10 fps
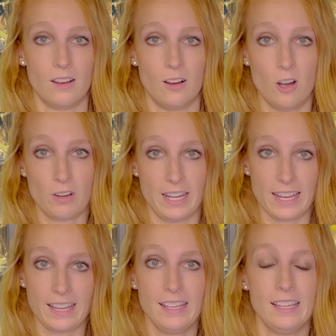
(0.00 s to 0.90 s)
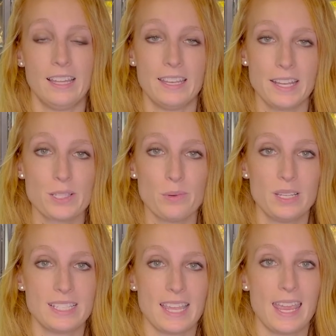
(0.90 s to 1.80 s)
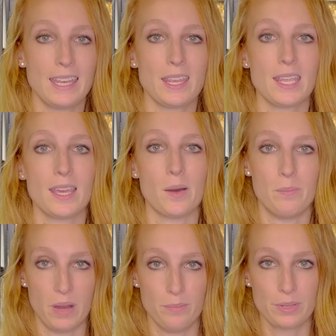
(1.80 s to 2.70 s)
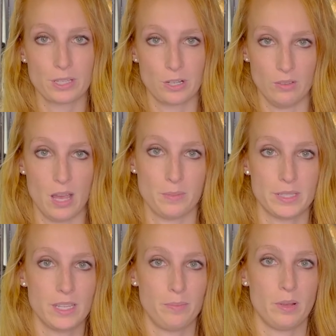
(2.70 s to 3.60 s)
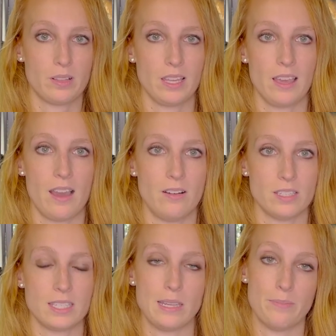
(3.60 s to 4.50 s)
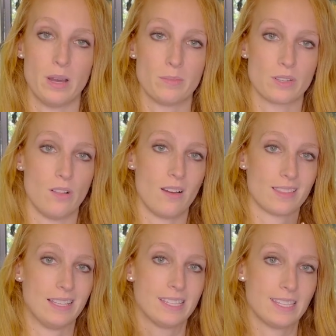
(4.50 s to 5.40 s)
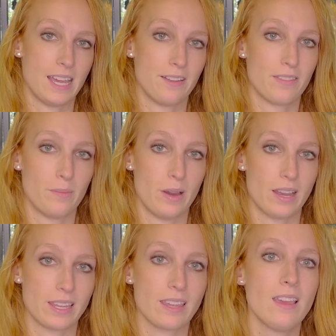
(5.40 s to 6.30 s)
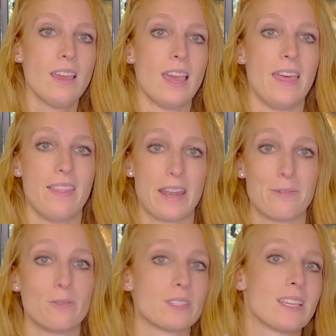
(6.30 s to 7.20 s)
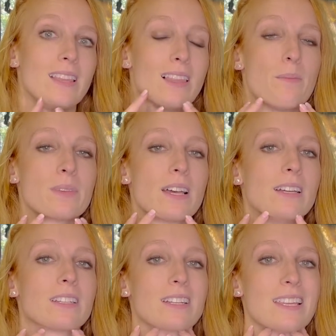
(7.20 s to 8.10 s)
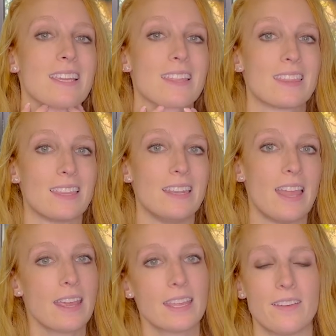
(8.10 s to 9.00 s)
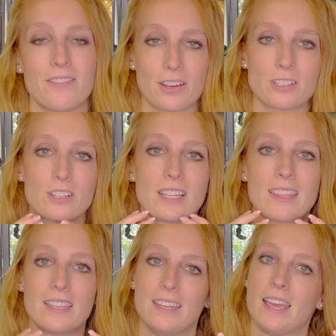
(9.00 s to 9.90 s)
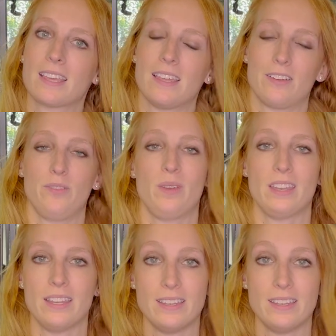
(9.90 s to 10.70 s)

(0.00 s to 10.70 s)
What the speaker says: Alrighty, next one is any bumps or lumps. Typically, I'll see bumps along the side of the body, and then I will see lumps underneath the neck. If they're underneath the neck, that could be an